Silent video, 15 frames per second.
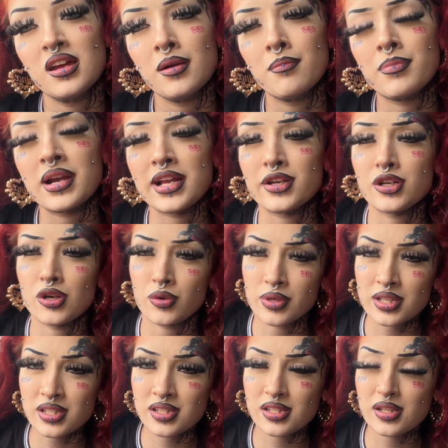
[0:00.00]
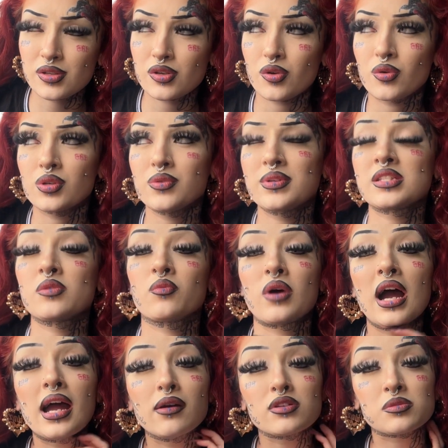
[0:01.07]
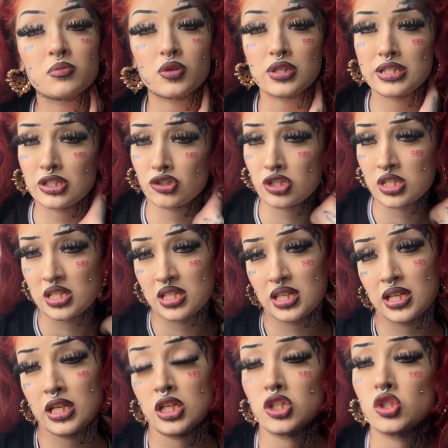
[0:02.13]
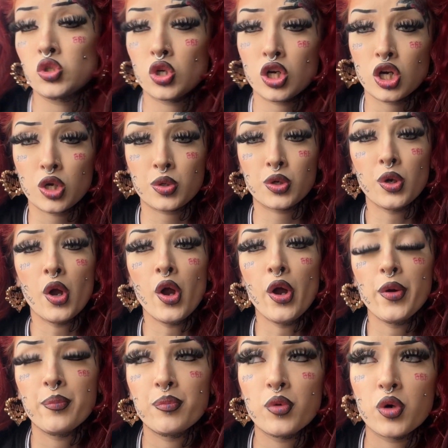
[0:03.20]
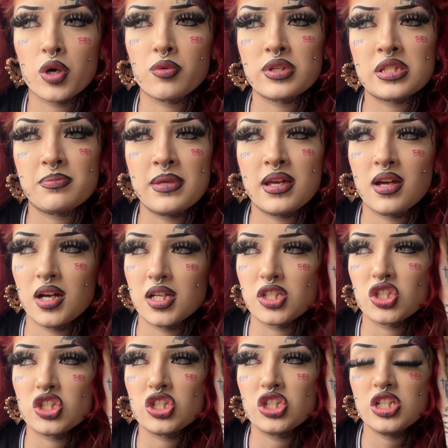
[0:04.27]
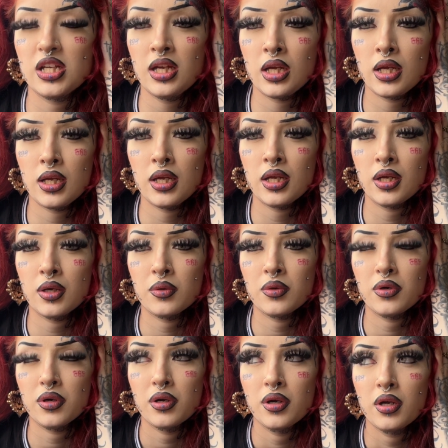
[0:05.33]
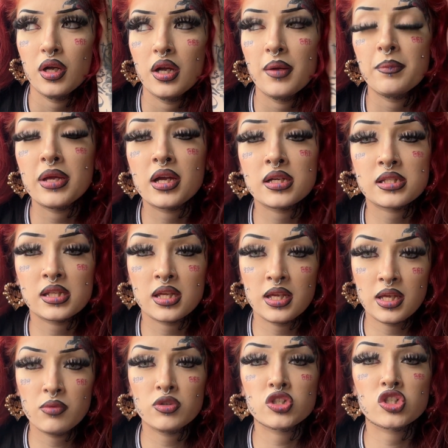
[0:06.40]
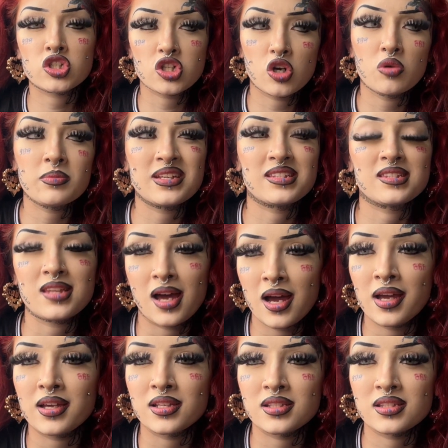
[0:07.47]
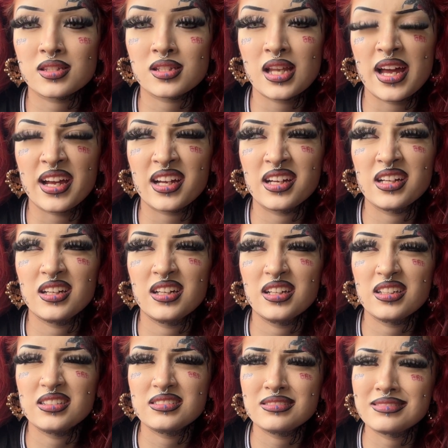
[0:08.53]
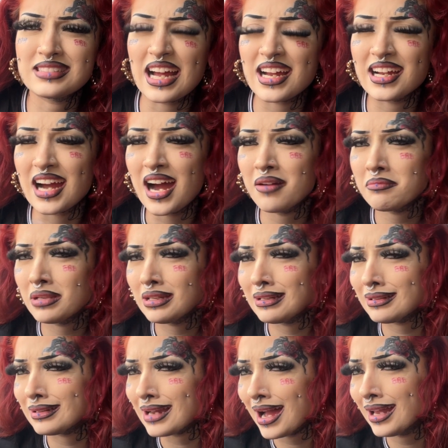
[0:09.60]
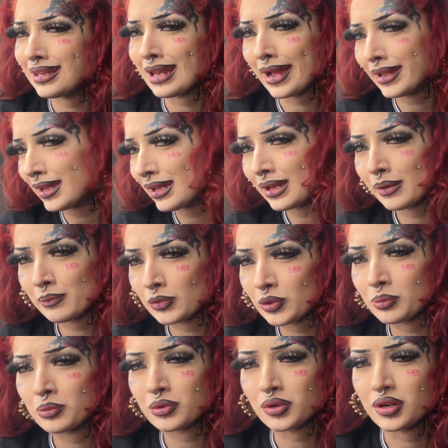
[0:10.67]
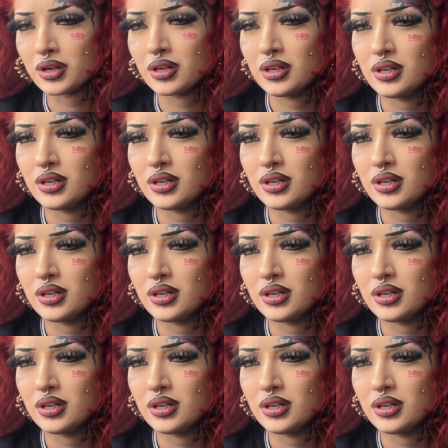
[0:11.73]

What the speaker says: But I noticed the only reason why I was more interested into her more was because he would show me signs like that got me not liking him no more.